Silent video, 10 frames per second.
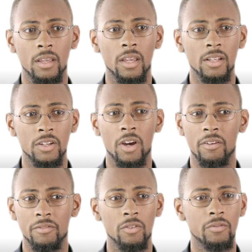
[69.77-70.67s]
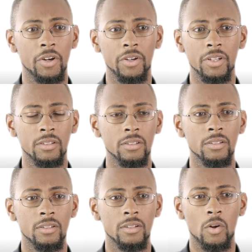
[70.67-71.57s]
And here I felt very
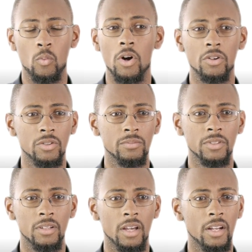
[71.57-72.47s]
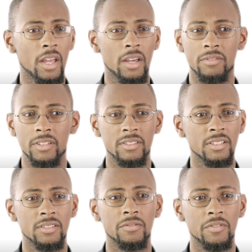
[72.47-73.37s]
welcomed. I didn't have any
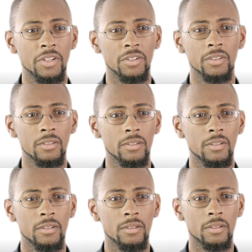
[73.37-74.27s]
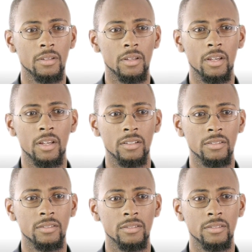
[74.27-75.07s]
sense of fear and